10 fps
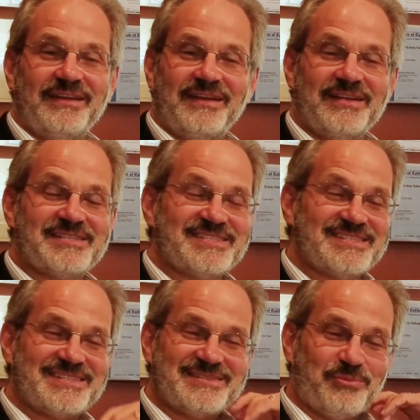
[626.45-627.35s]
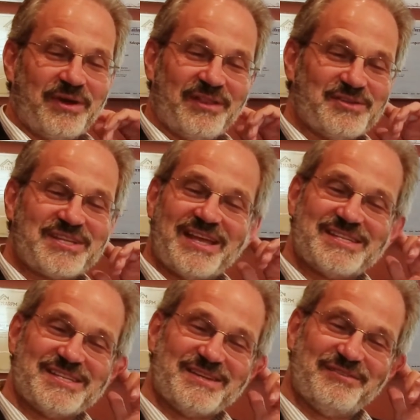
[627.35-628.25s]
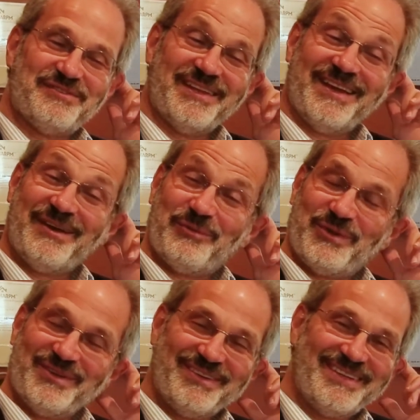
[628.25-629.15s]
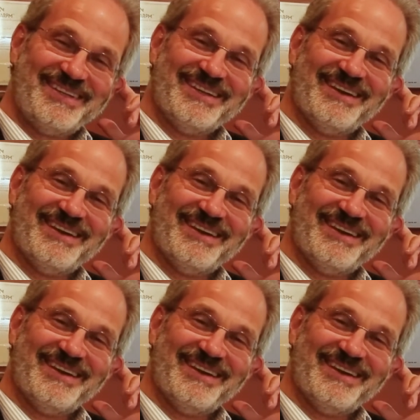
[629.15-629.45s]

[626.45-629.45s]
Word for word: it's one of those cases of yeah, really.